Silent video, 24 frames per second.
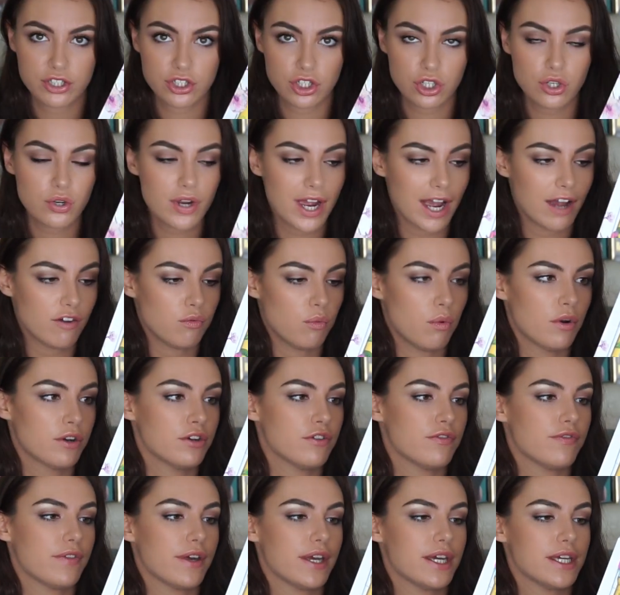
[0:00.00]
do have one
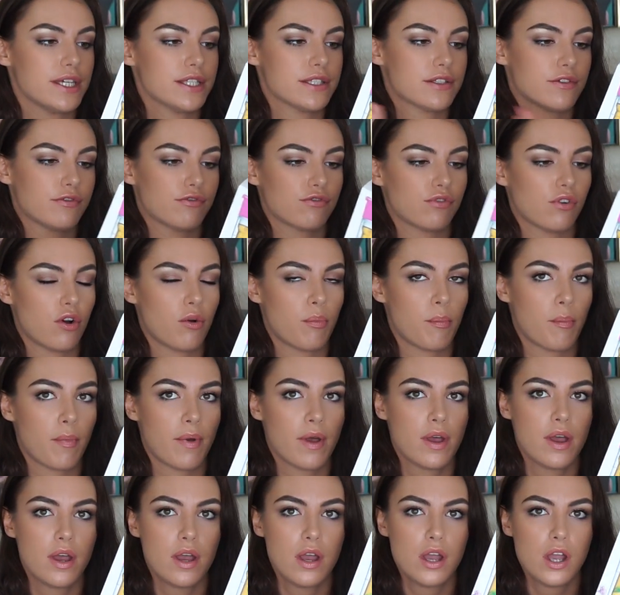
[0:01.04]
of these
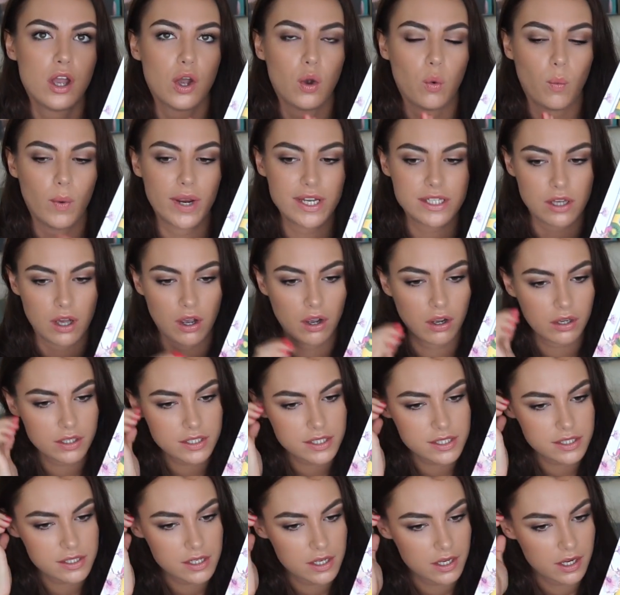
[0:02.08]
from
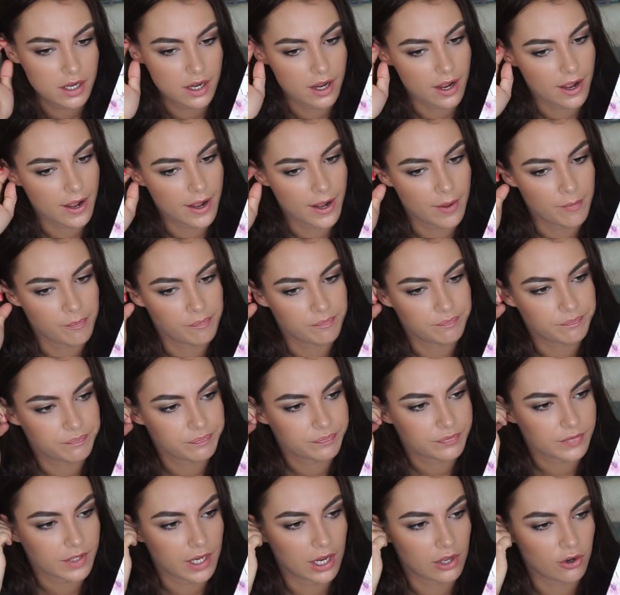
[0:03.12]
Wettards, and
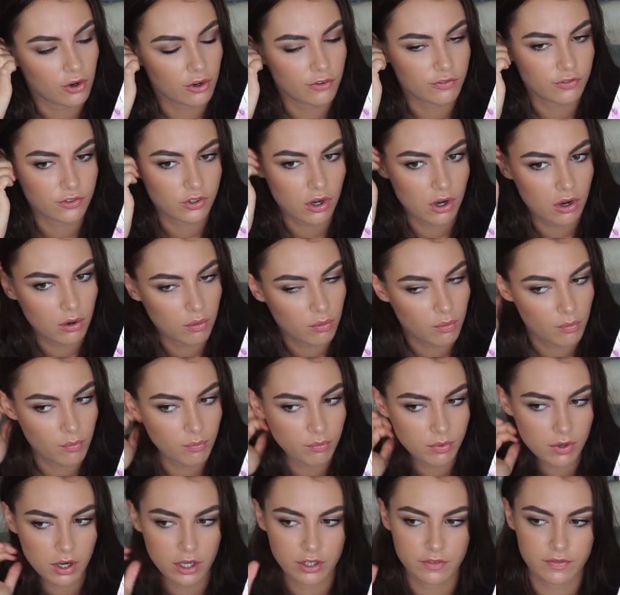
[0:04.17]
I've got
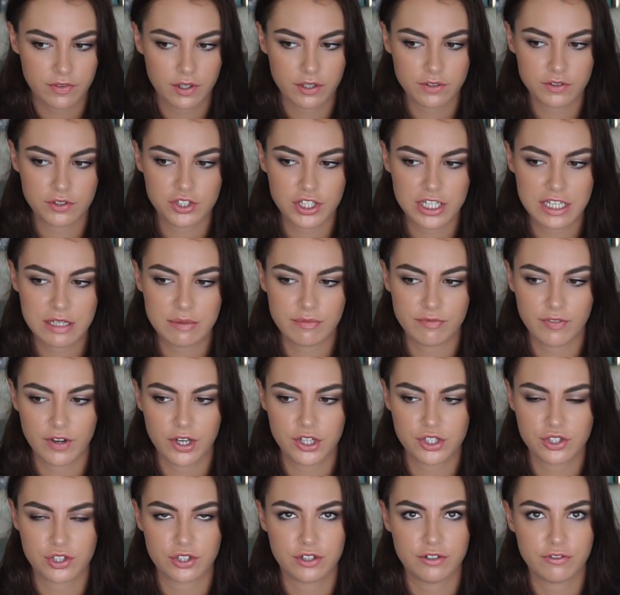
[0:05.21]
kind of like the cheap
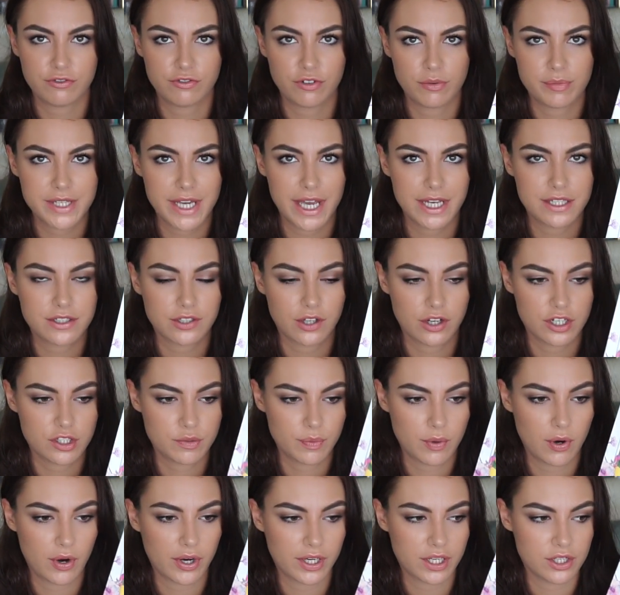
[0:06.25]
version from
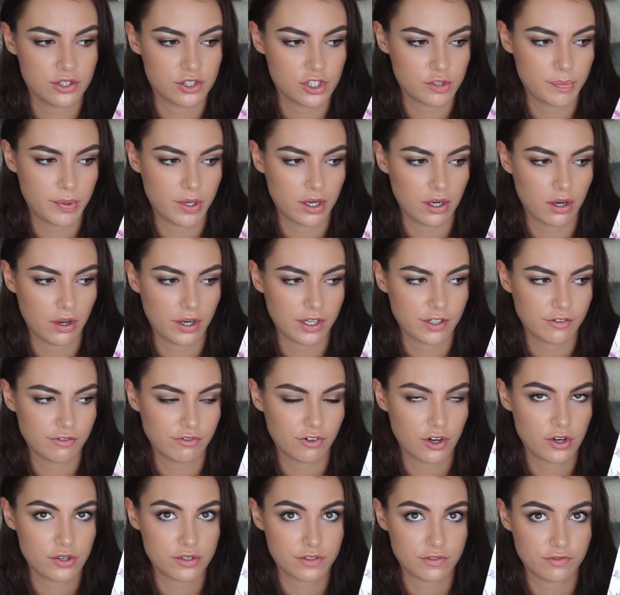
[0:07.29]
Tesco's where I can just put like
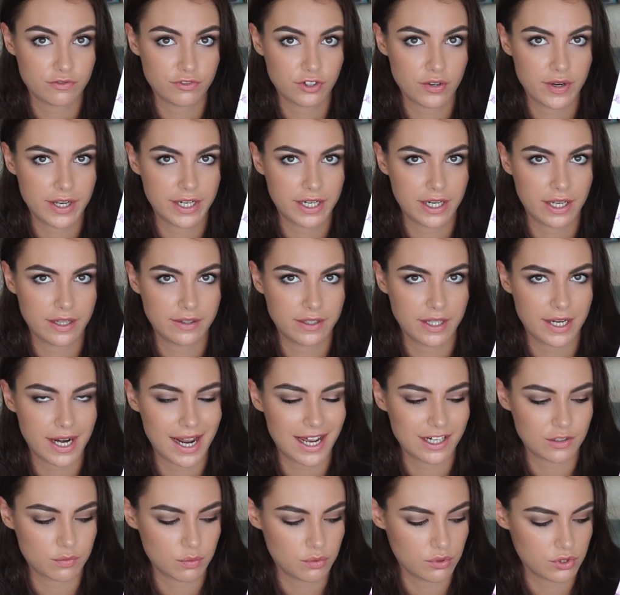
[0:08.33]
frozen fruit in it and then
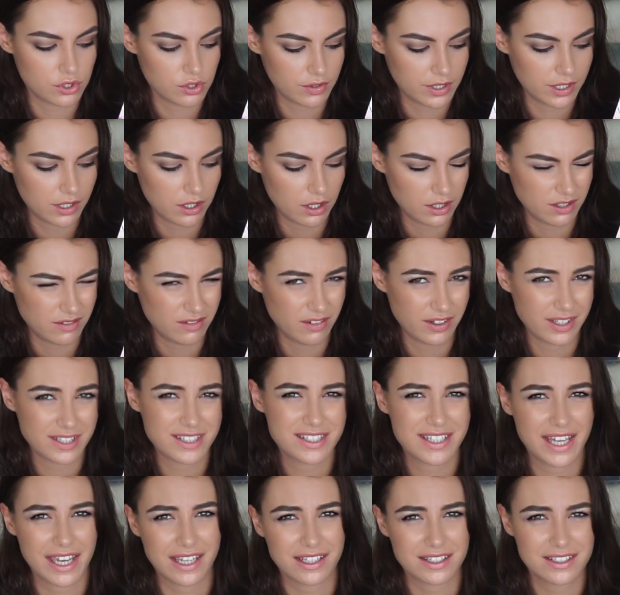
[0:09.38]
add water and it kind of
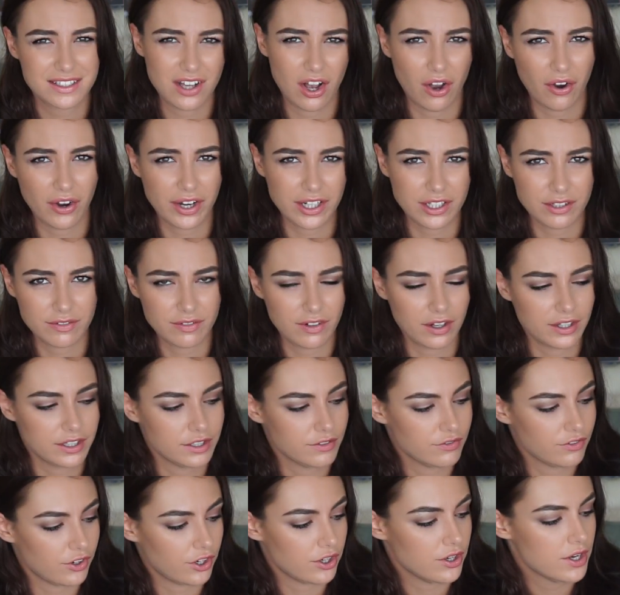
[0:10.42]
like tastes kind of like
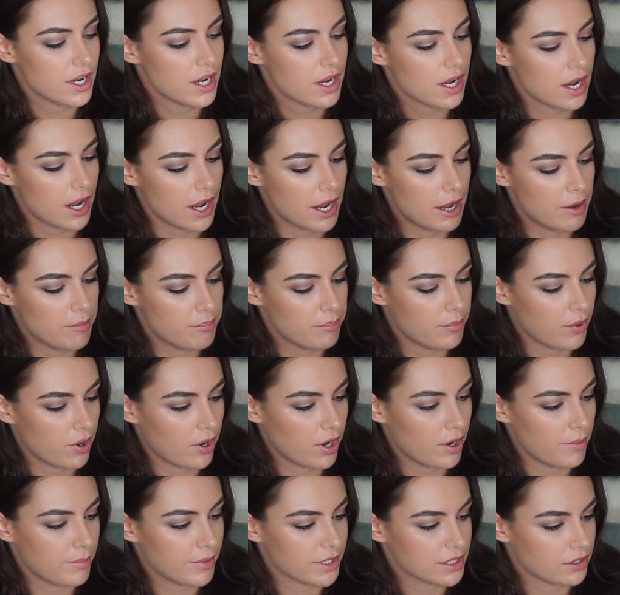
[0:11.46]
the fruit. But
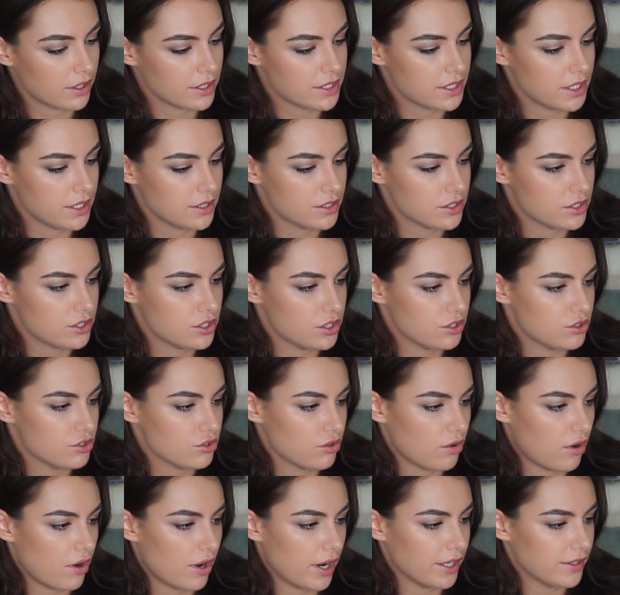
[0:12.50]
I'm excited to
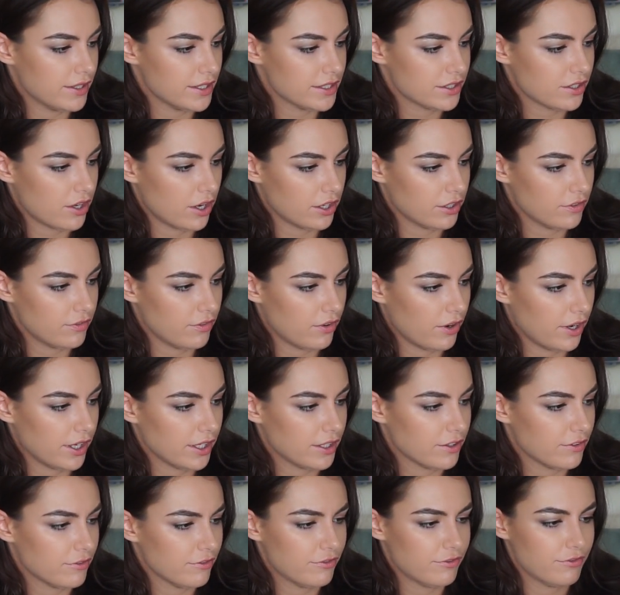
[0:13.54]
try this kind of
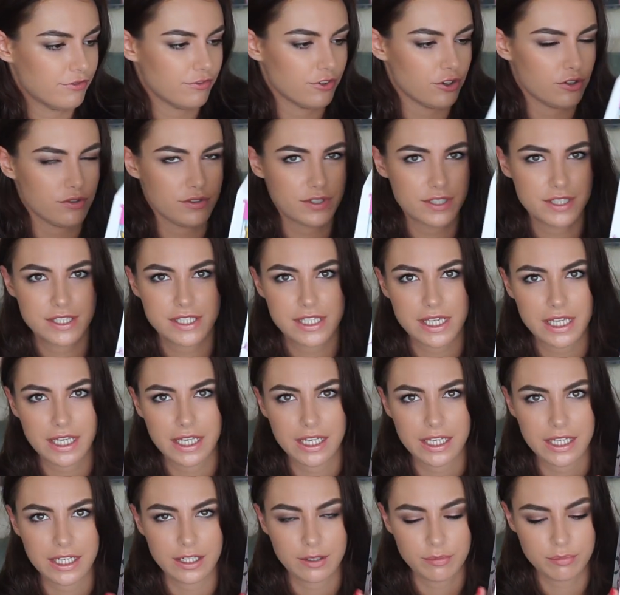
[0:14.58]
like fruit
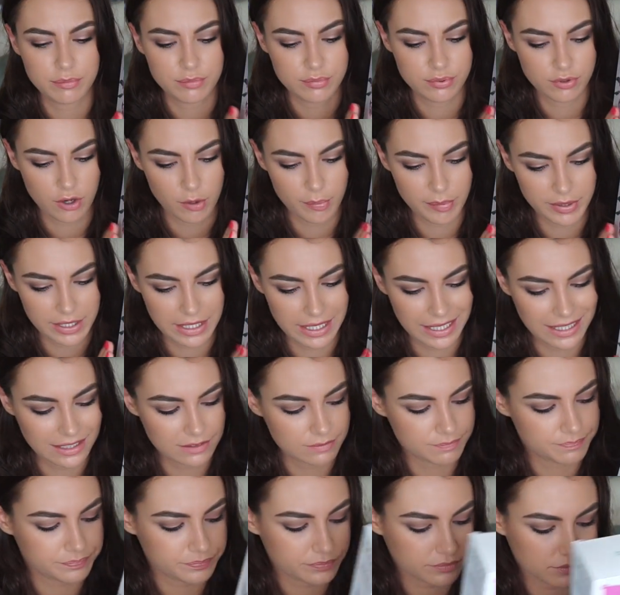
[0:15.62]
tea
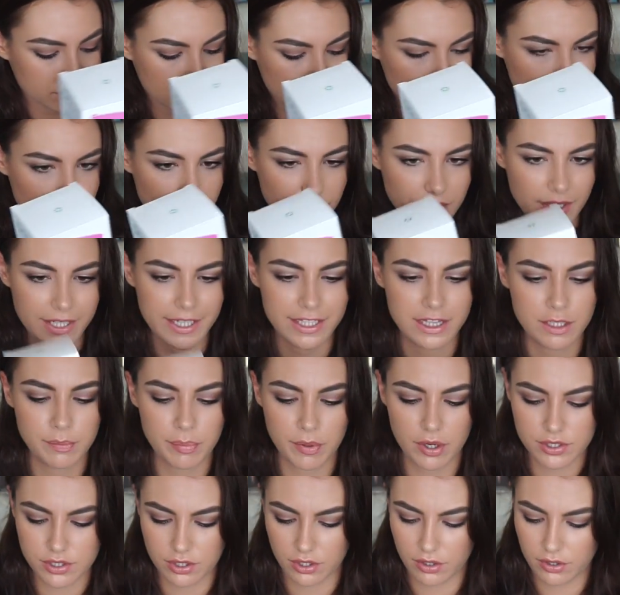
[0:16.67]
properly in the
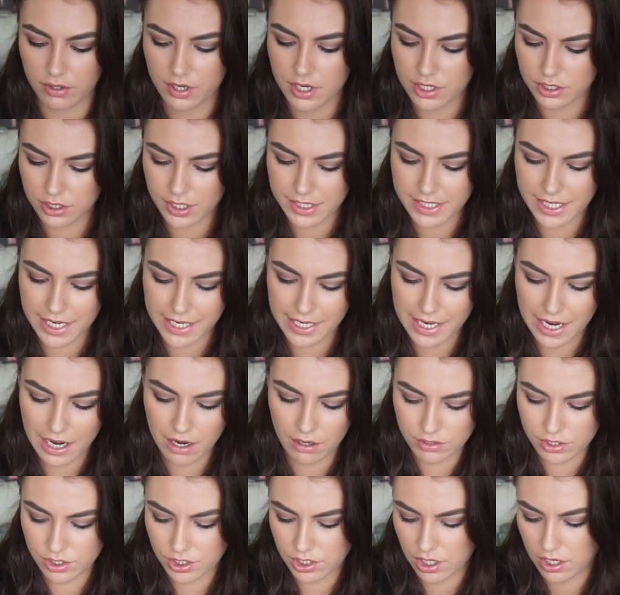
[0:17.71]
bottle. Should I take it
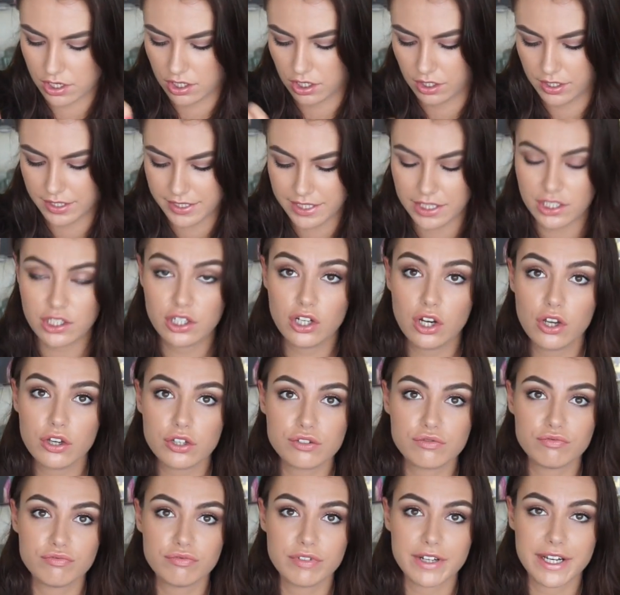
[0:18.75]
out to show you? Because it
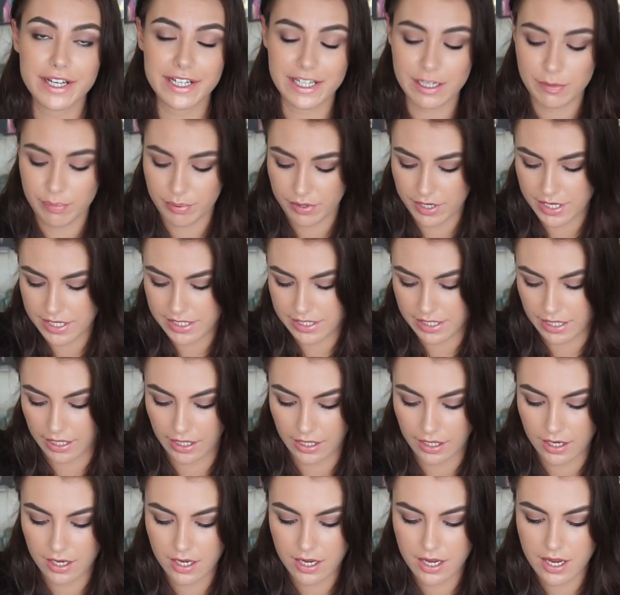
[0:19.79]
looks really pretty.